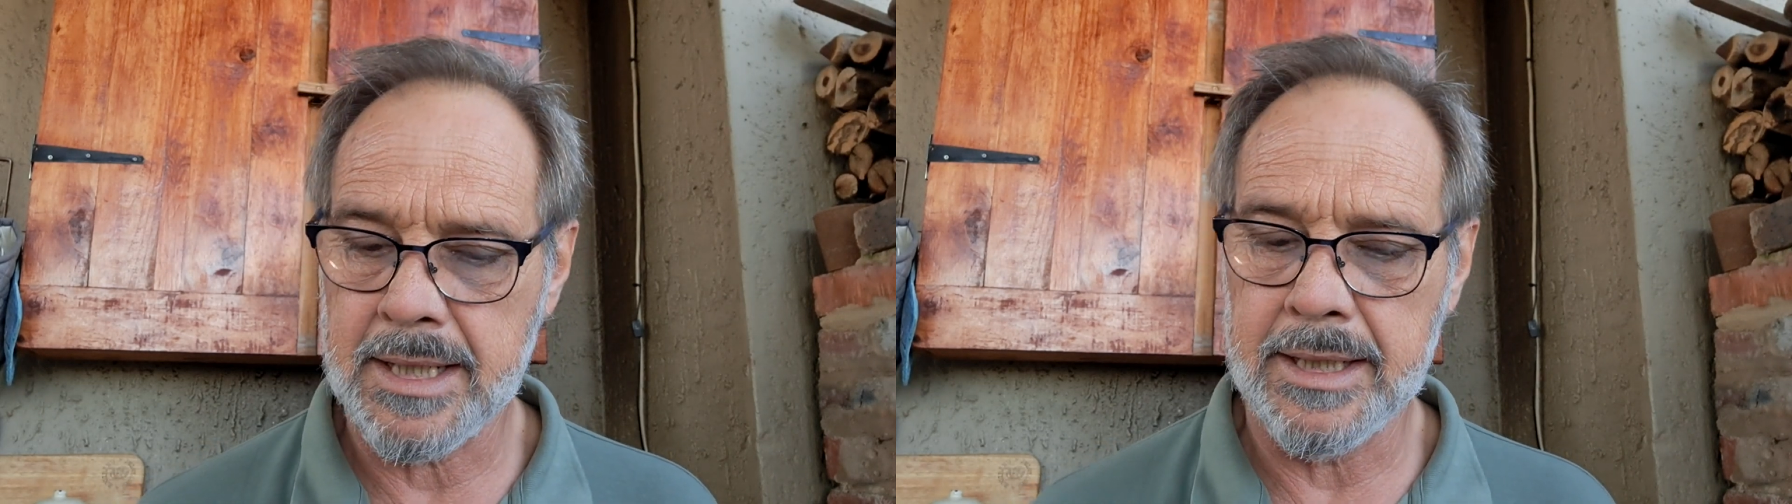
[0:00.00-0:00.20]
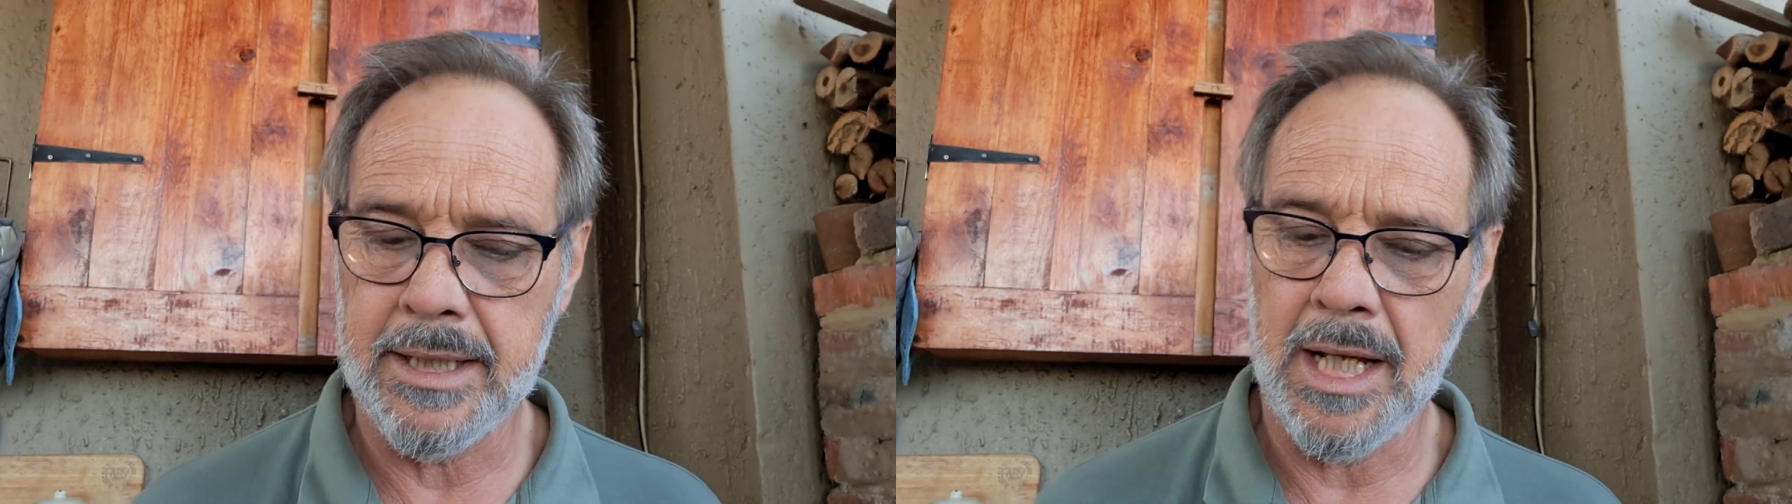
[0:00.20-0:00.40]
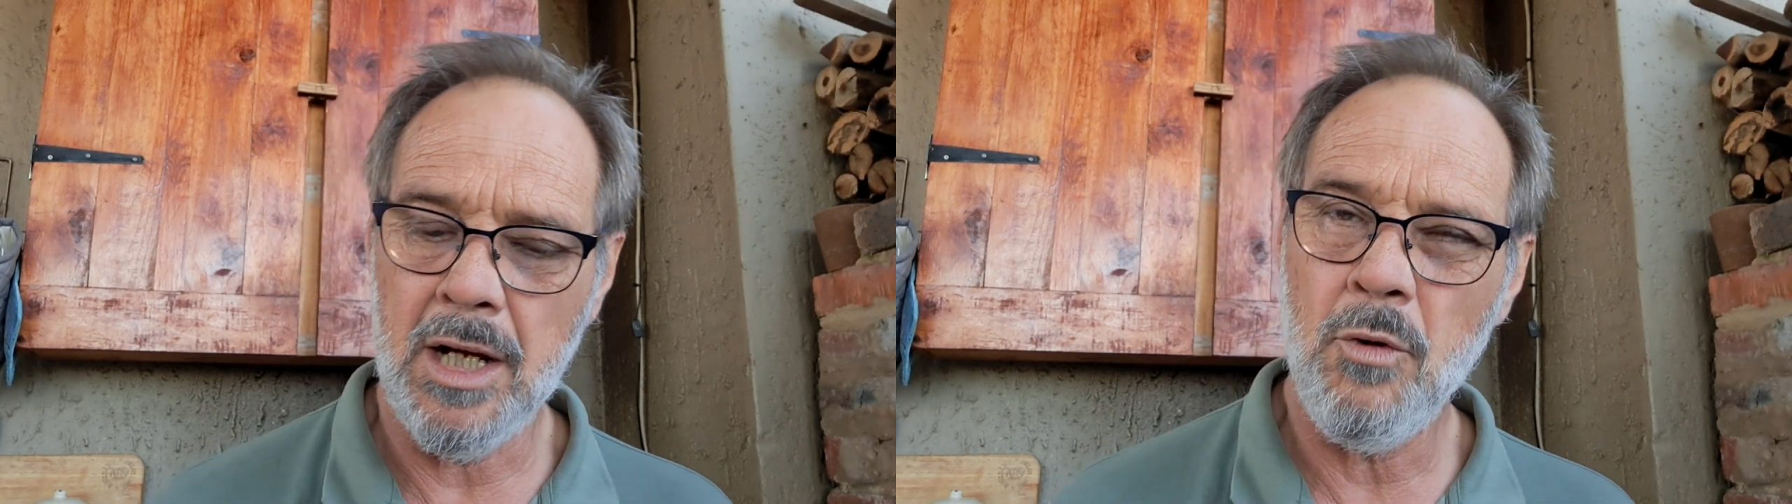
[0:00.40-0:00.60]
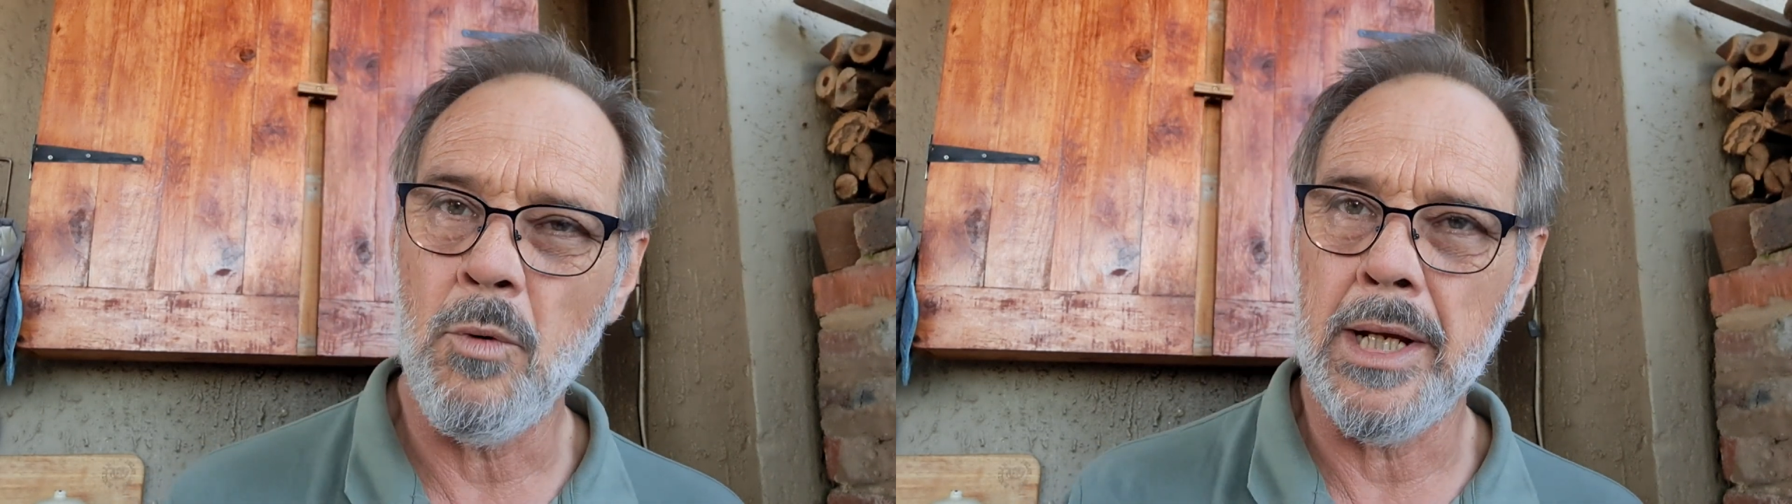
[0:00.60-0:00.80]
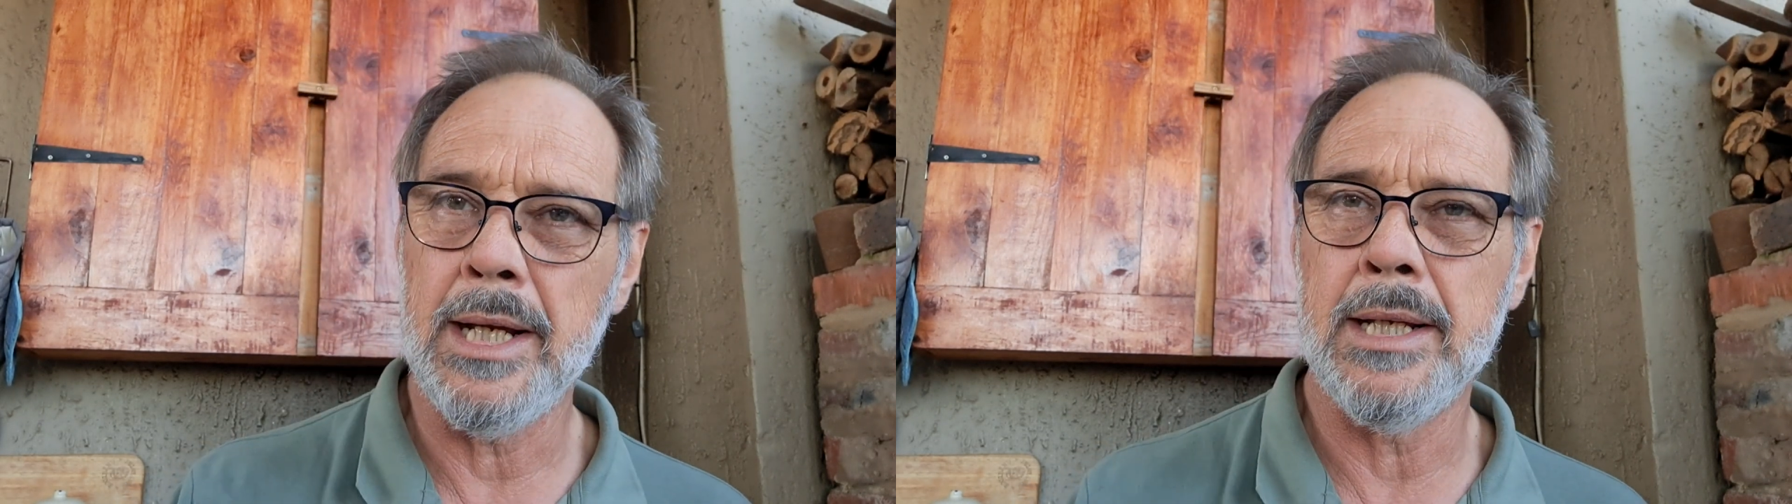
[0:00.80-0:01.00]
and know
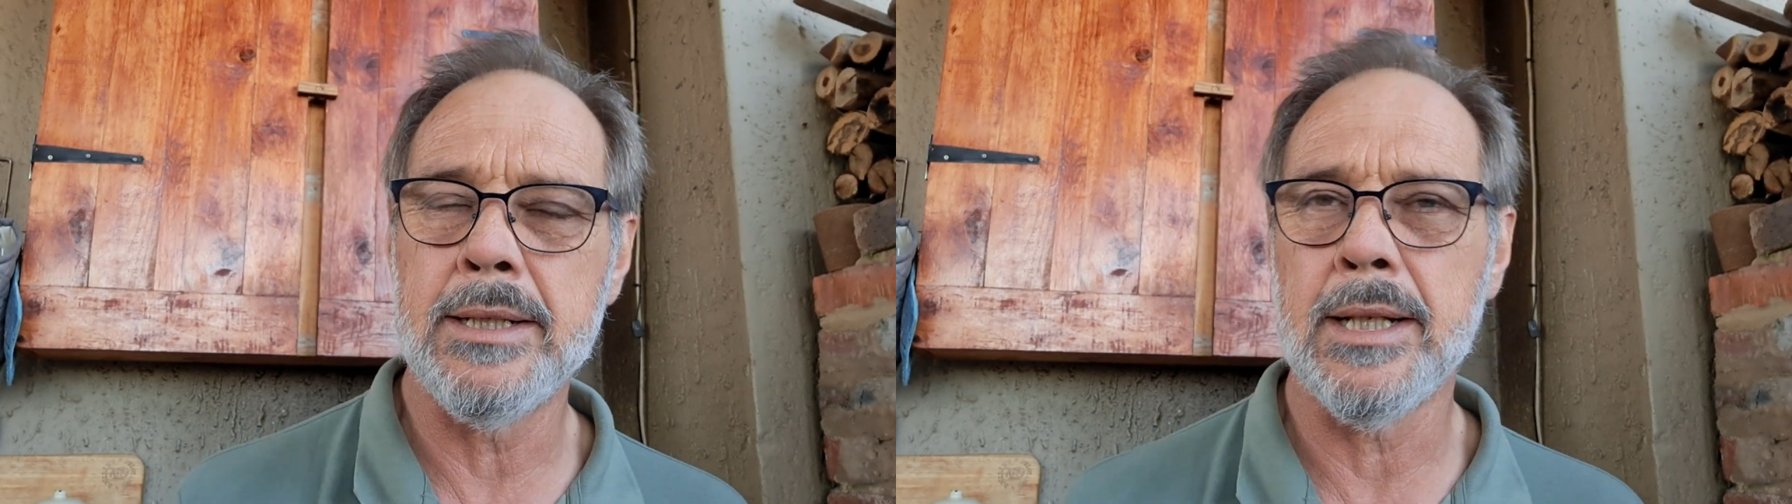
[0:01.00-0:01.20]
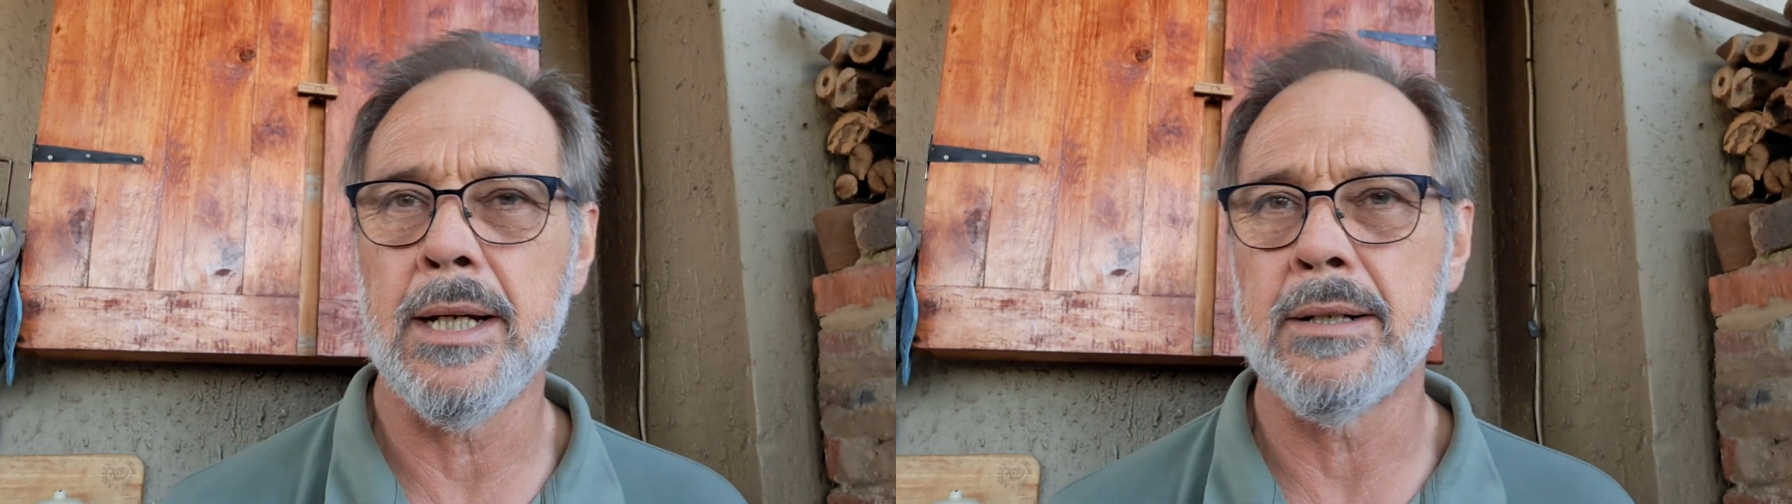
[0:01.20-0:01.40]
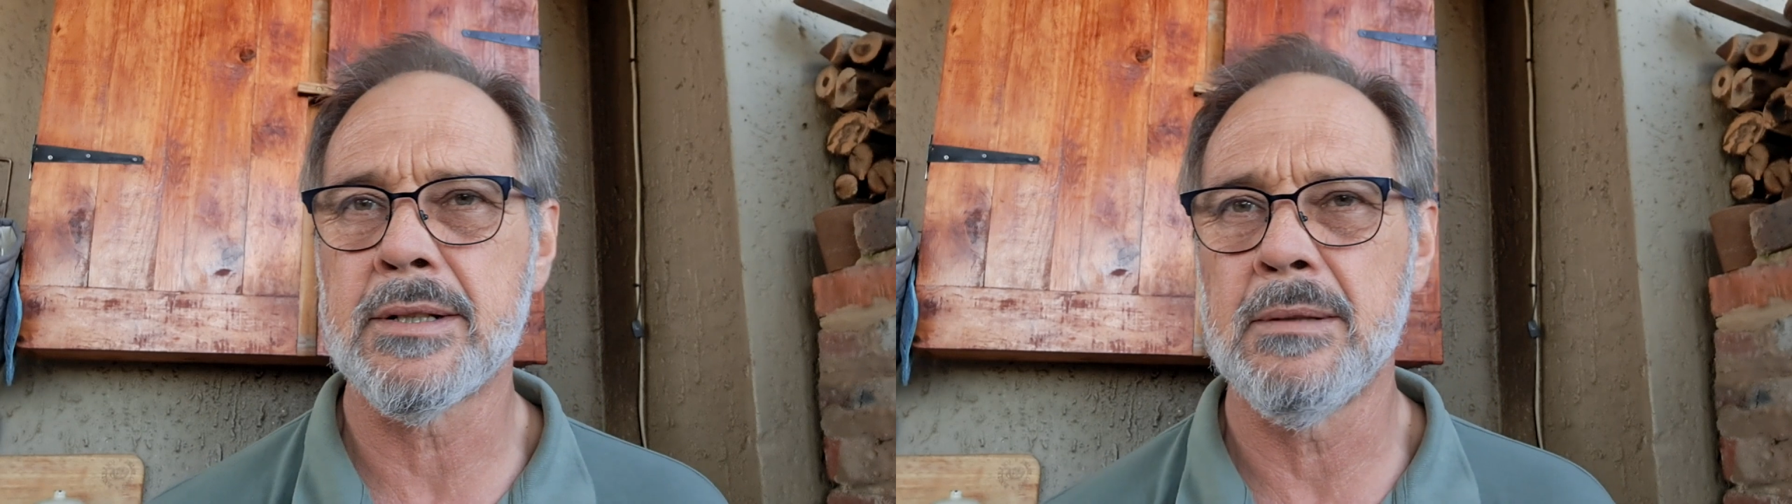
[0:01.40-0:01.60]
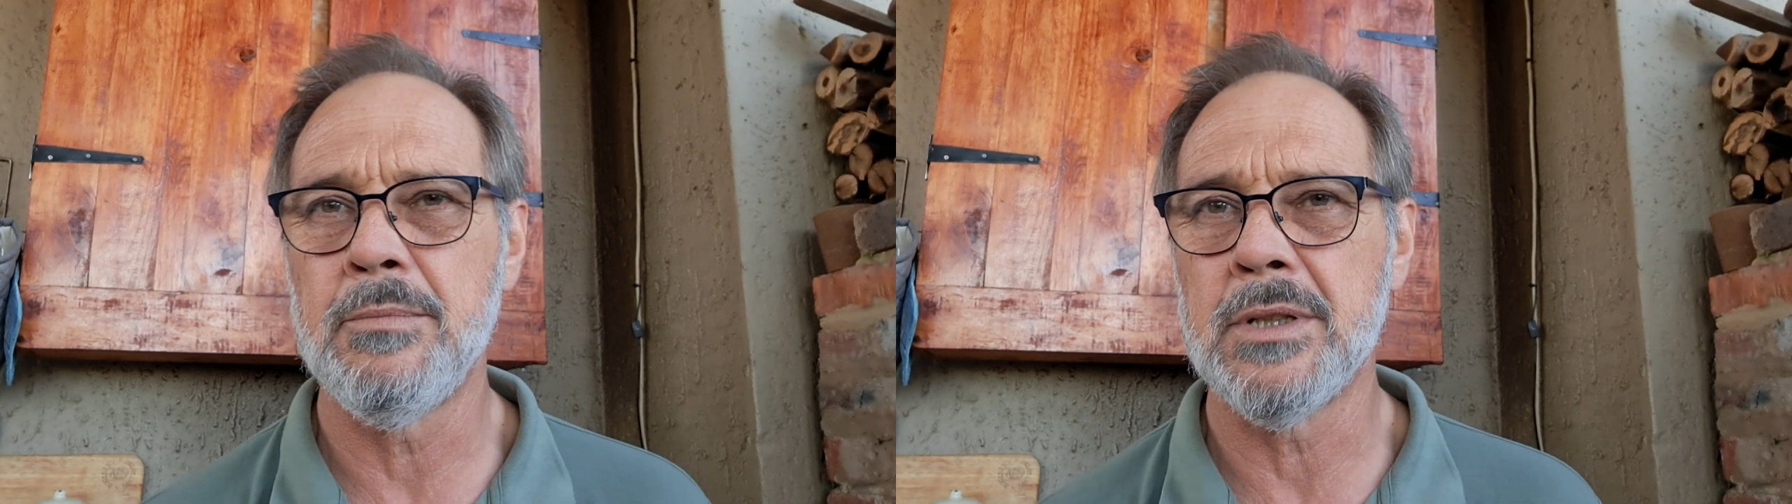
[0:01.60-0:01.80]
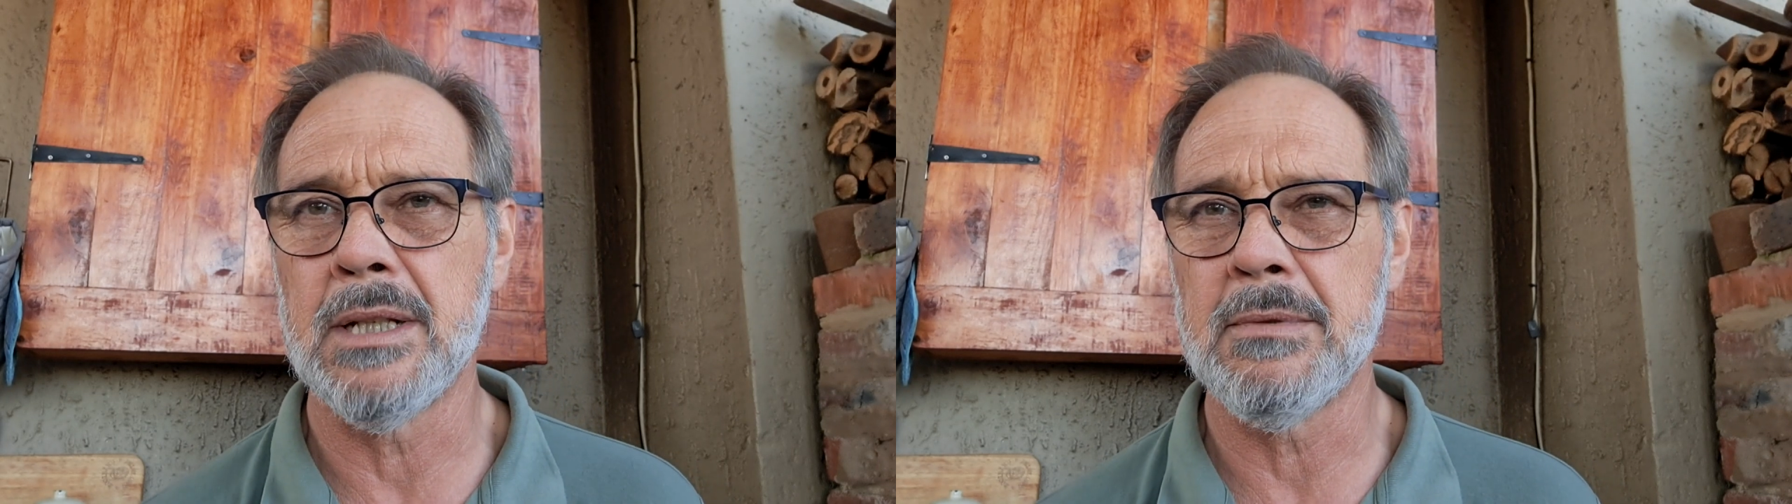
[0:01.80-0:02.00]
where in the house to
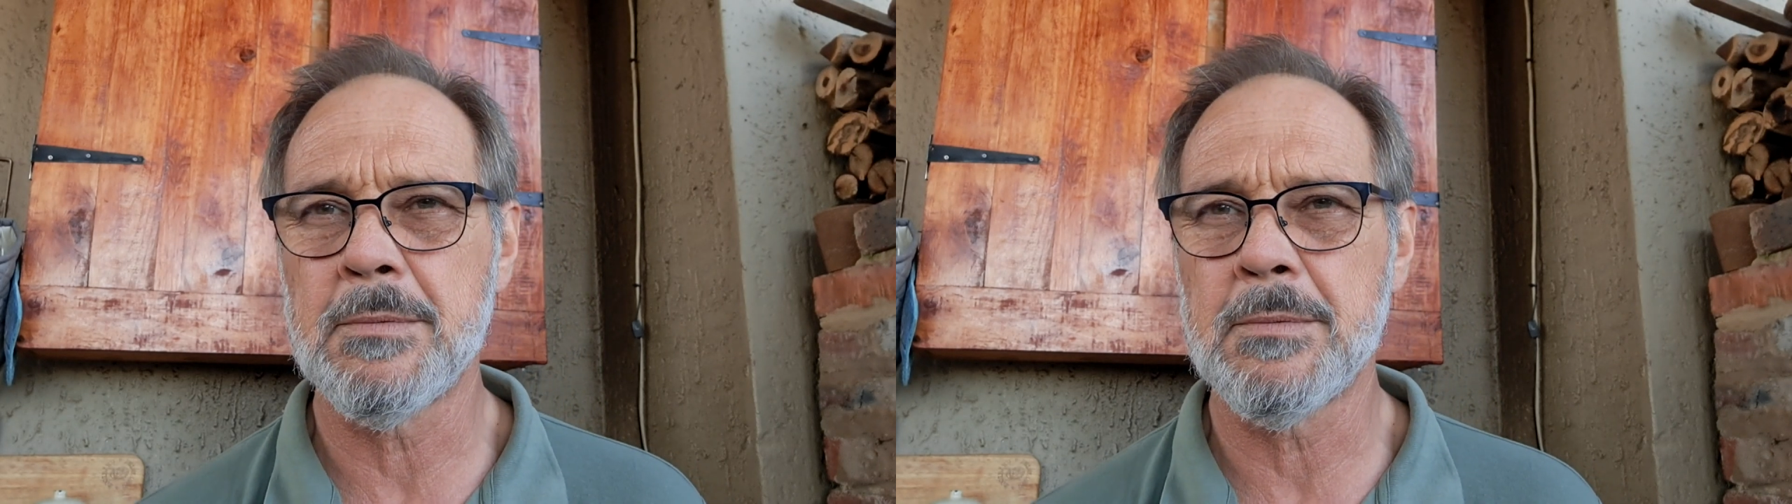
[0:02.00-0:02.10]
put them,